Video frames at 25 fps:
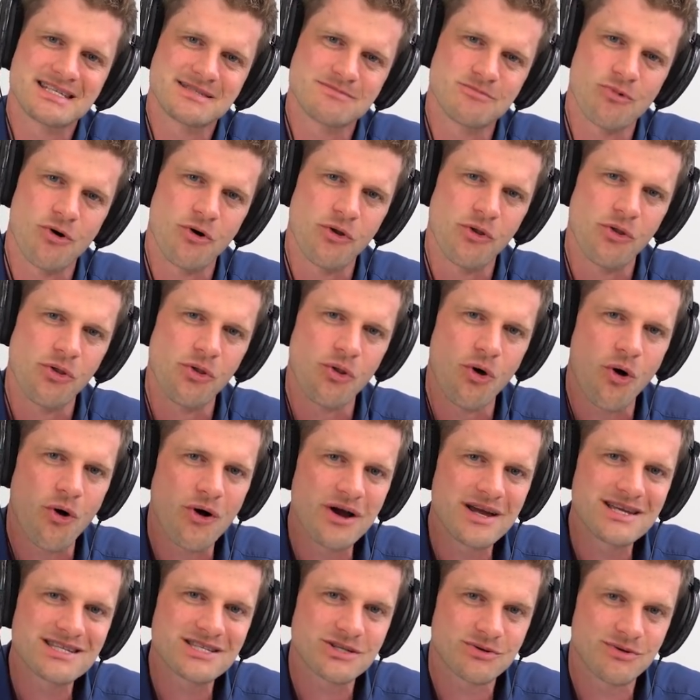is more
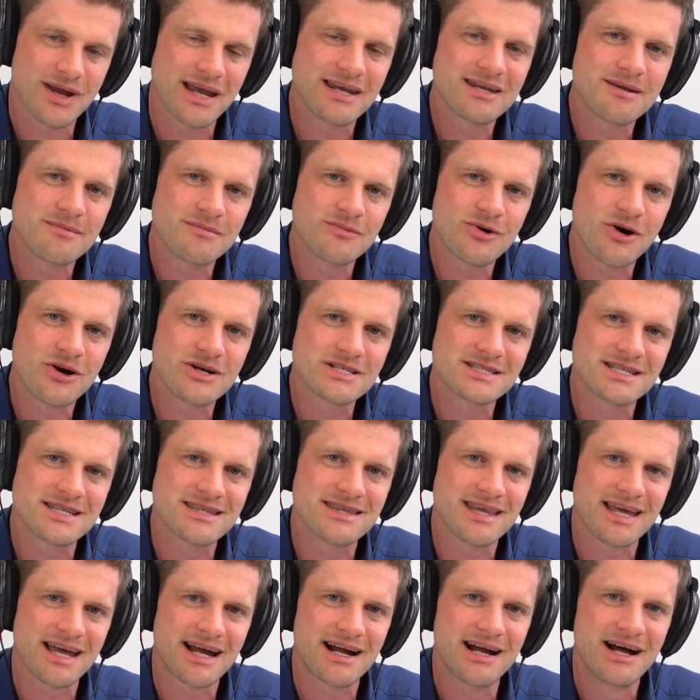noise, random noise
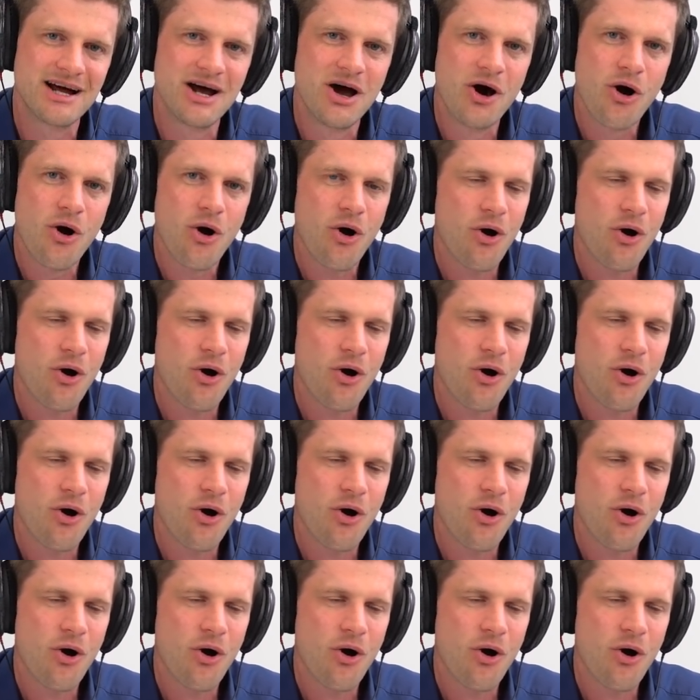in there,